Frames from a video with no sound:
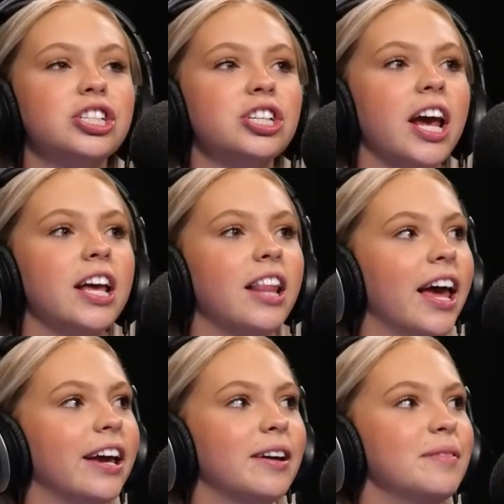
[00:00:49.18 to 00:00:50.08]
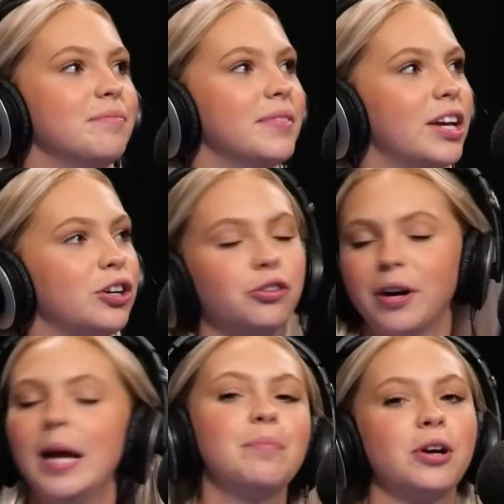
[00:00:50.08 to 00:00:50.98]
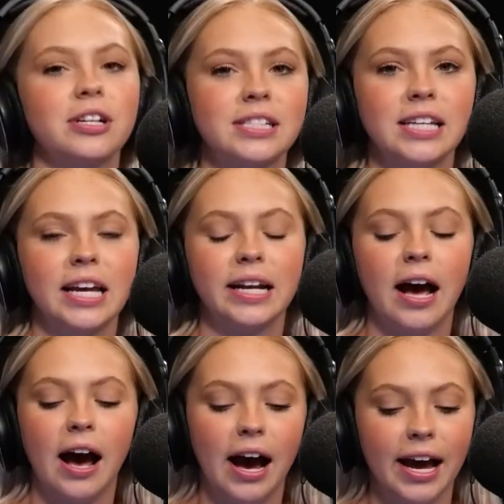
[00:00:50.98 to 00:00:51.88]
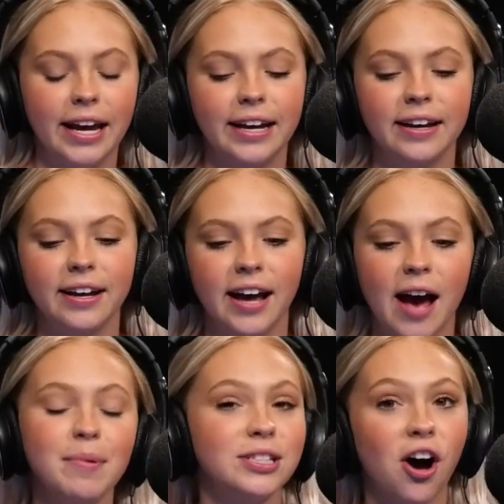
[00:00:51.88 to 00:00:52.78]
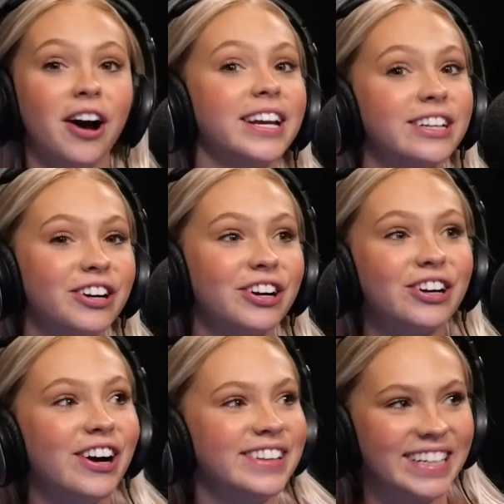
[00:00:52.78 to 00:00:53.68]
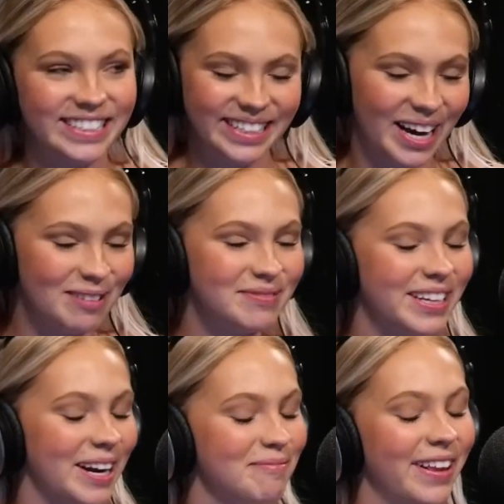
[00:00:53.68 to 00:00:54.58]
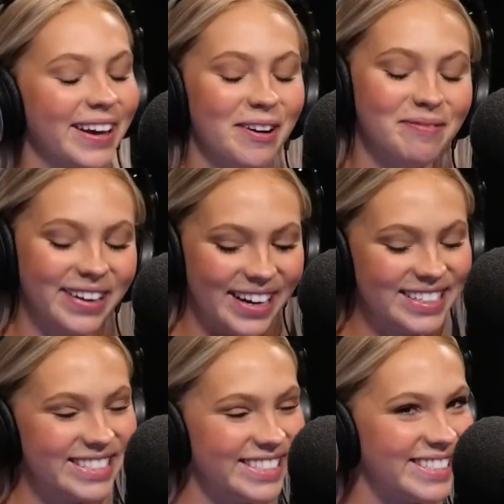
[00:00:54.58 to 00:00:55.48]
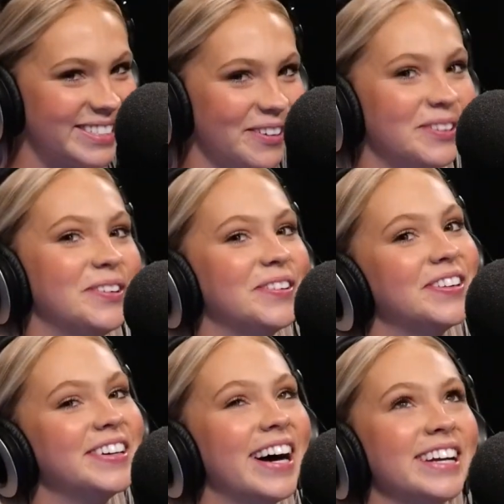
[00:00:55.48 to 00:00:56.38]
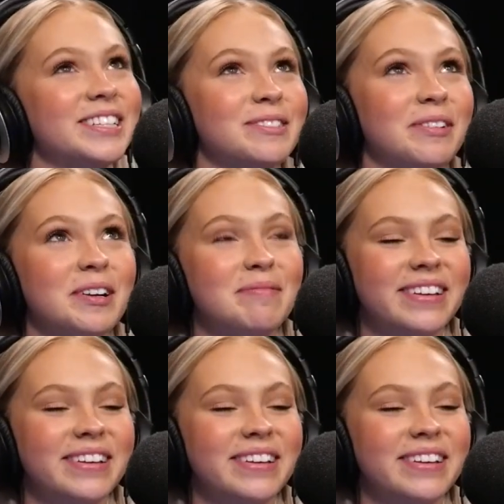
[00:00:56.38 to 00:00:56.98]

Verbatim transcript: such a, like, great person. I, I've been talking to her on, like, D Ms, and I'm like, oh, my God, she's so cool. I just want